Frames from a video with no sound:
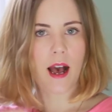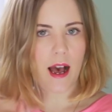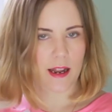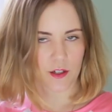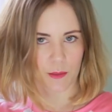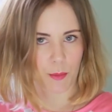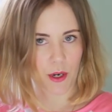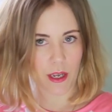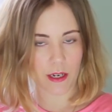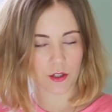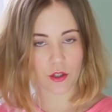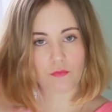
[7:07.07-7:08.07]
and just put
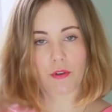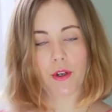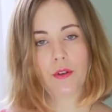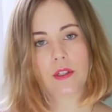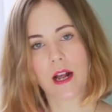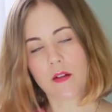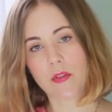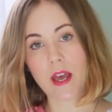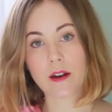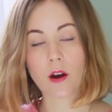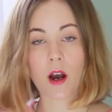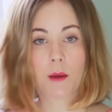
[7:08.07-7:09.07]
it into the roots and
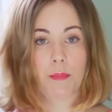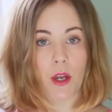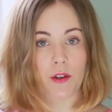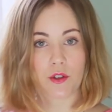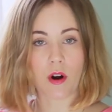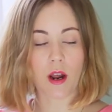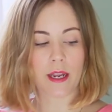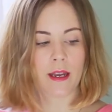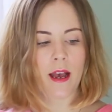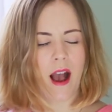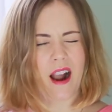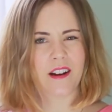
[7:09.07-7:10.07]
then I blow dry
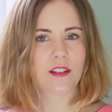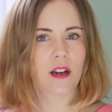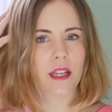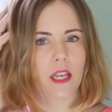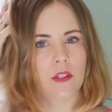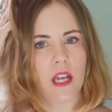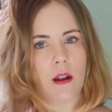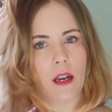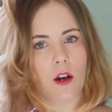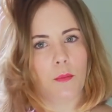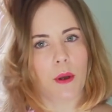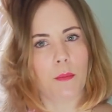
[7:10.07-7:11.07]
and it just kind of gives it a
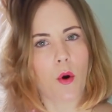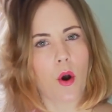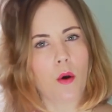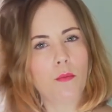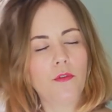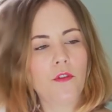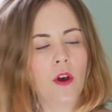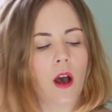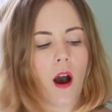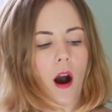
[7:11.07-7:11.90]
little bit more oomph.